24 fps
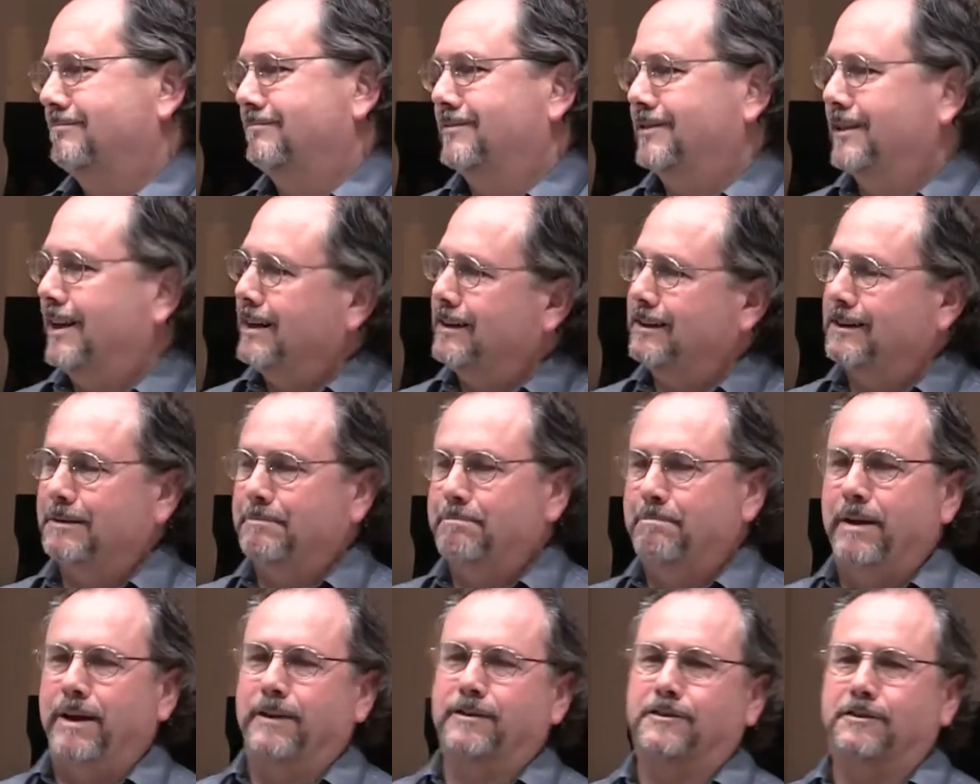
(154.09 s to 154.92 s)
Not the
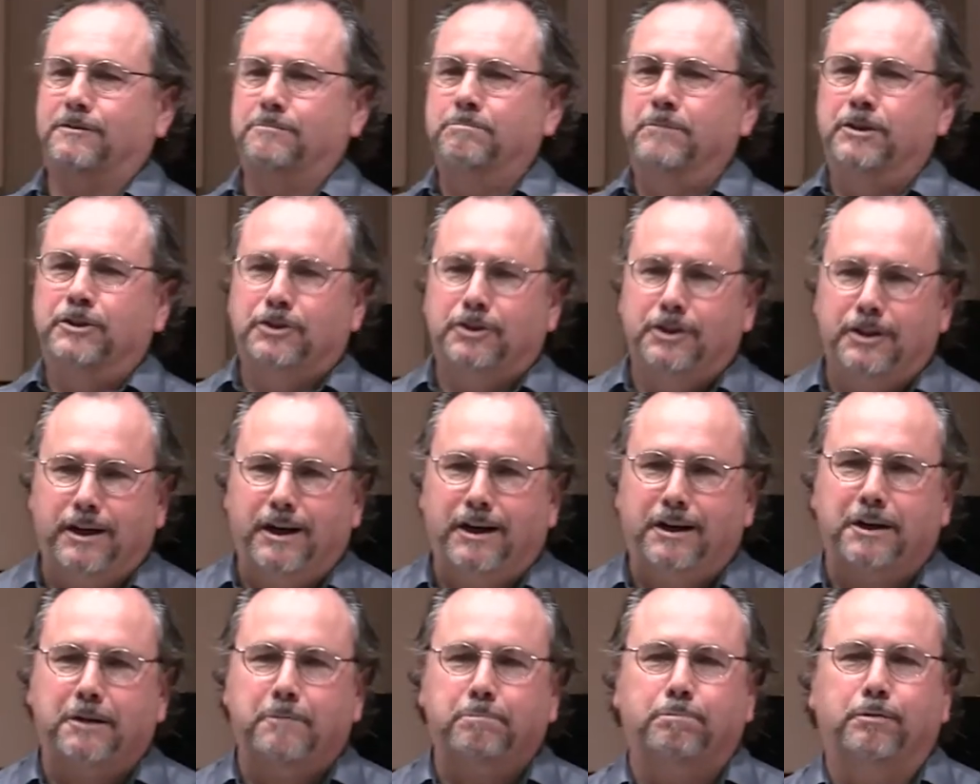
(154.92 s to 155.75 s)
best
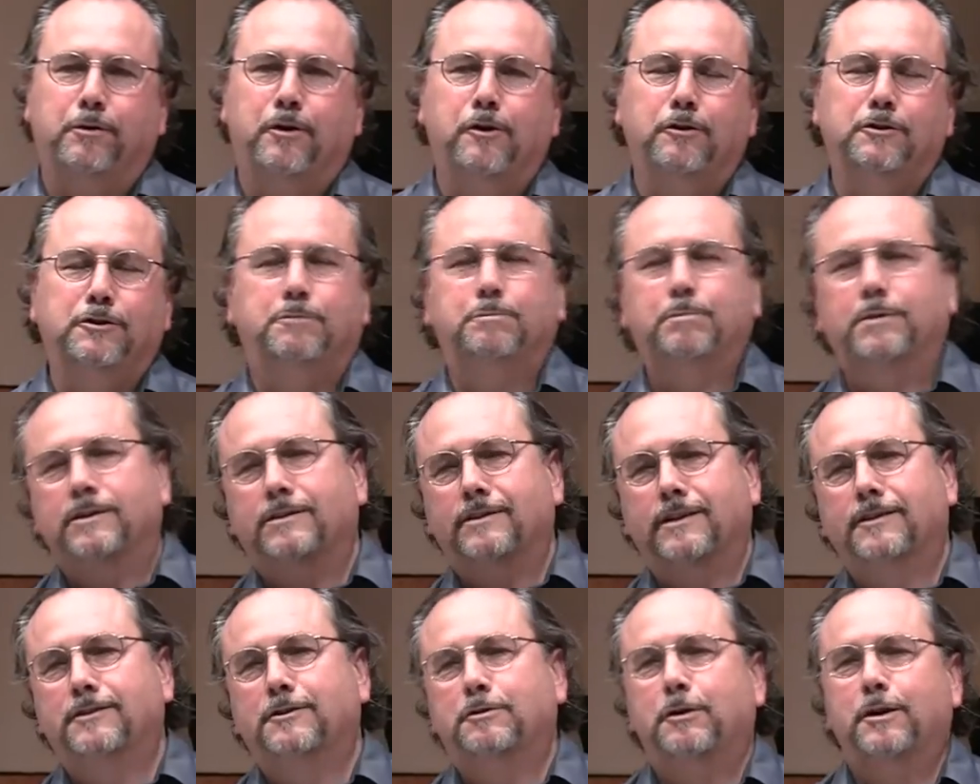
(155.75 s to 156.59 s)
missionary approach, but
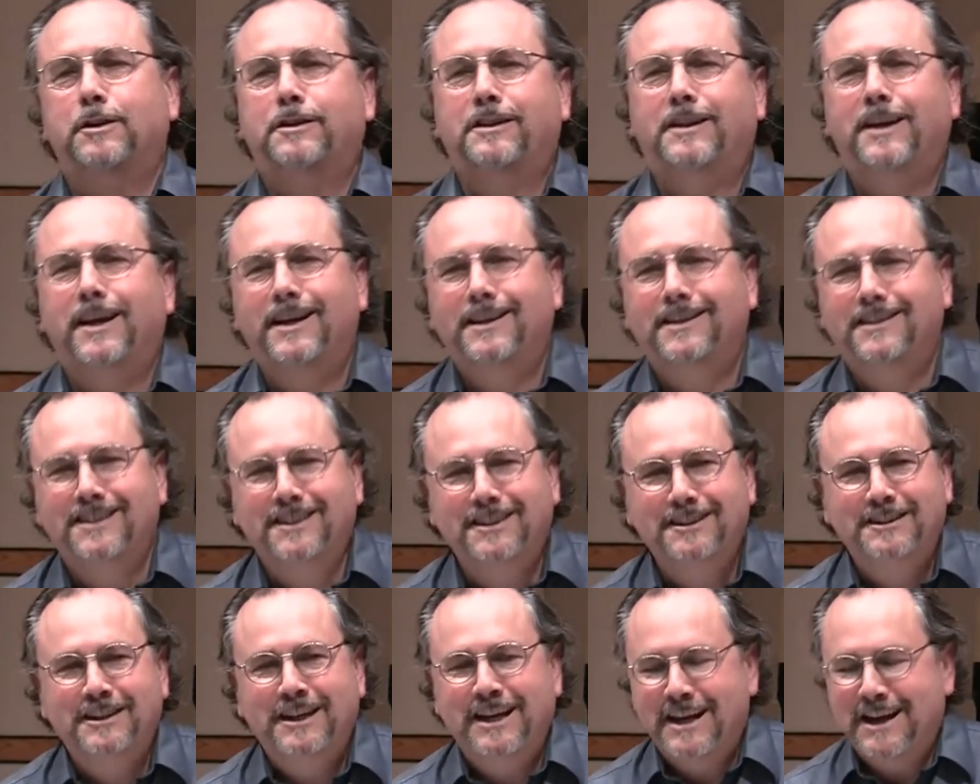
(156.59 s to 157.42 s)
that's what they
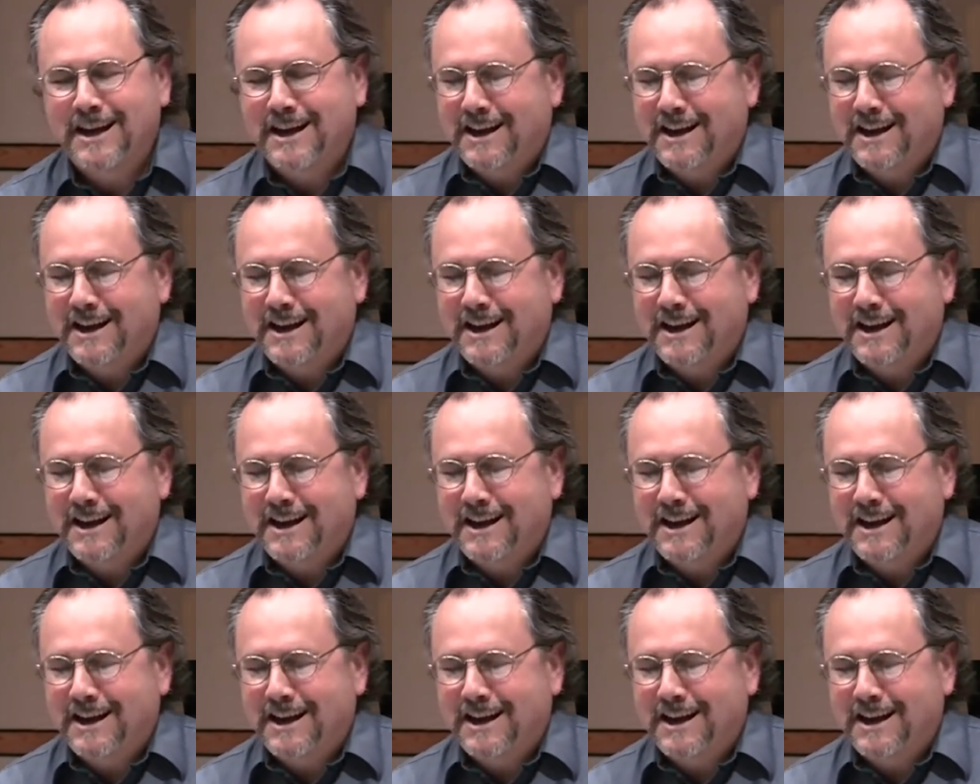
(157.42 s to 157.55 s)
did.